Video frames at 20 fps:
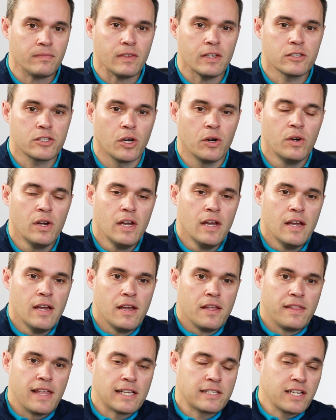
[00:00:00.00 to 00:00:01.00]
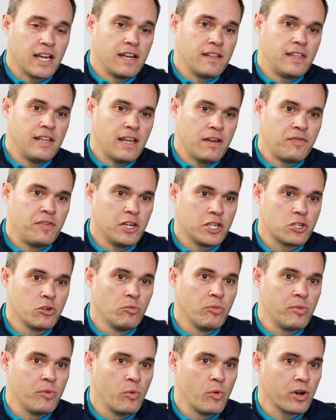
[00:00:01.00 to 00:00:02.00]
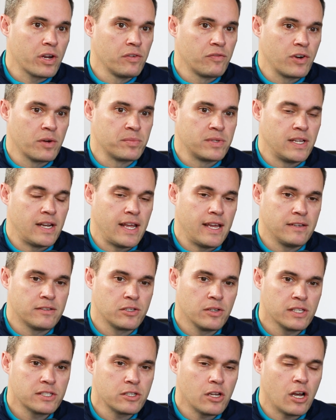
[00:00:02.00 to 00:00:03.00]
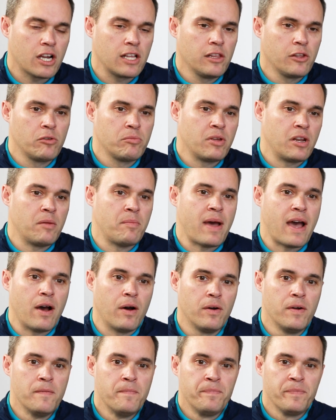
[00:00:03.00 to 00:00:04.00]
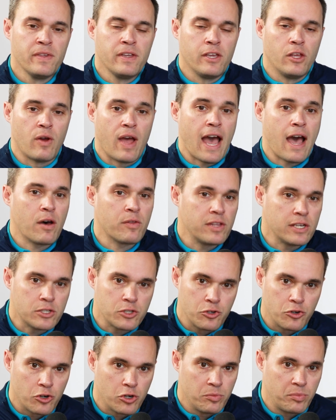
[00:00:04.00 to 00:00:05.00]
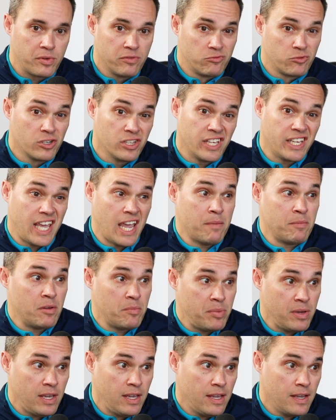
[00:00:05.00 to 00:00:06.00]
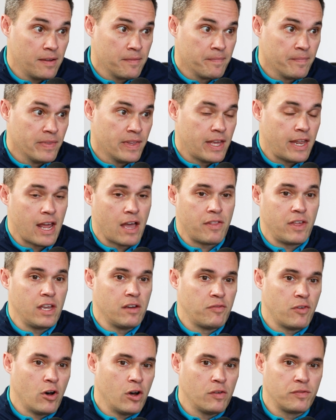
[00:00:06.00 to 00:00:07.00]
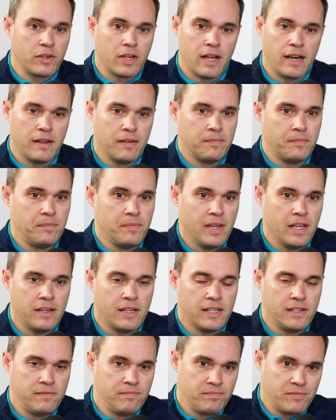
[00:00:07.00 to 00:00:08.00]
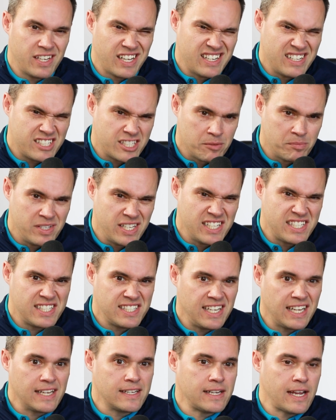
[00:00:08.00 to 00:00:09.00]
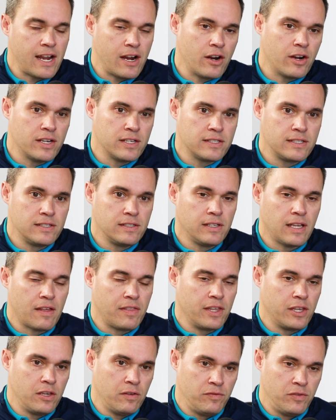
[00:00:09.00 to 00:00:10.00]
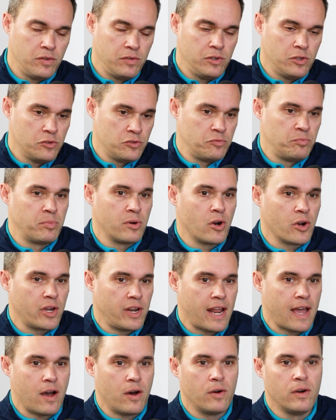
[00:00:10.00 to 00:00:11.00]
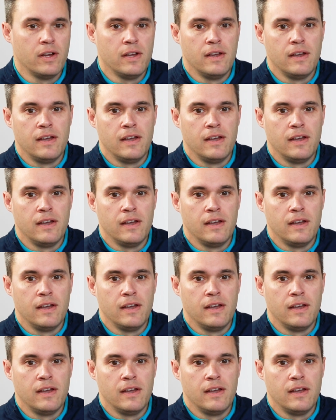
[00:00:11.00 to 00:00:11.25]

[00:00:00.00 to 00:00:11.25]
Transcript: So that's kind of the definition we'll be working from today. So let's talk a little bit about how this group really came to be and how they evolved kind of into kind of some distinct eras. I think if you use broken out,